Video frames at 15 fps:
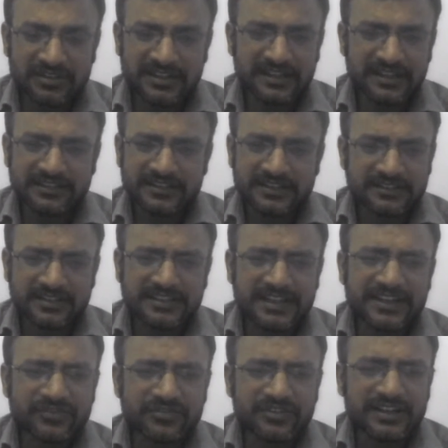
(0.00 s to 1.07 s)
Okay, so
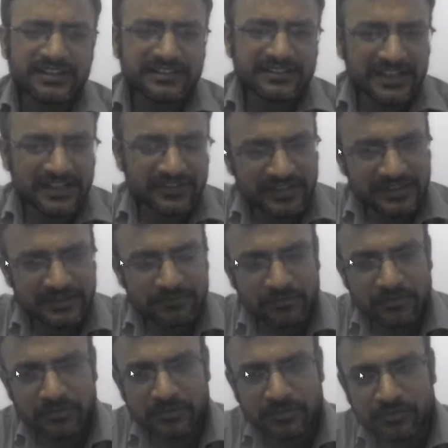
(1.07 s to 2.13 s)
that's why
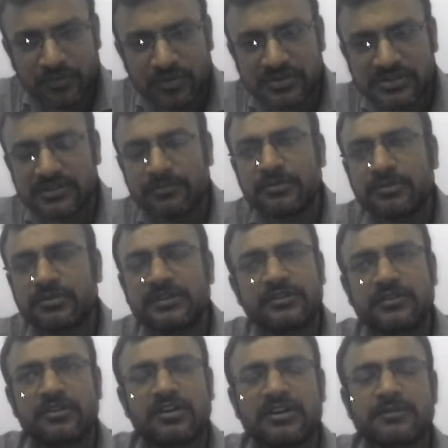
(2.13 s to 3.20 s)
in most,
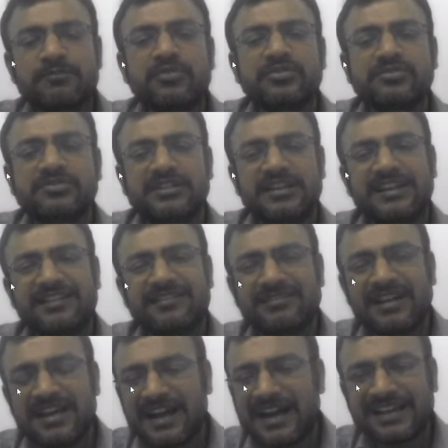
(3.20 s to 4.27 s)
not most,
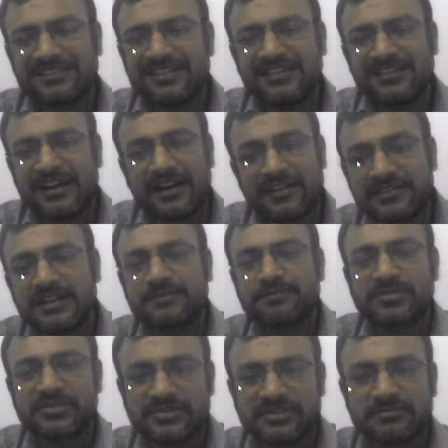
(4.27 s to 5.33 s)
in I think
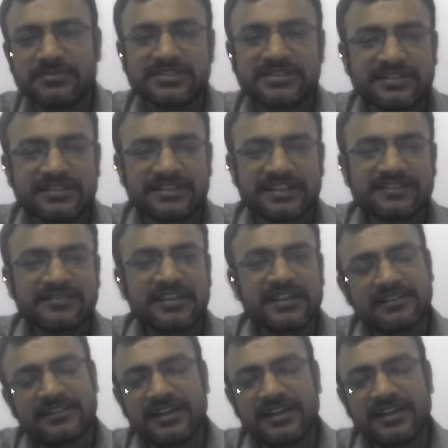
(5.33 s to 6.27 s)
100% machine test,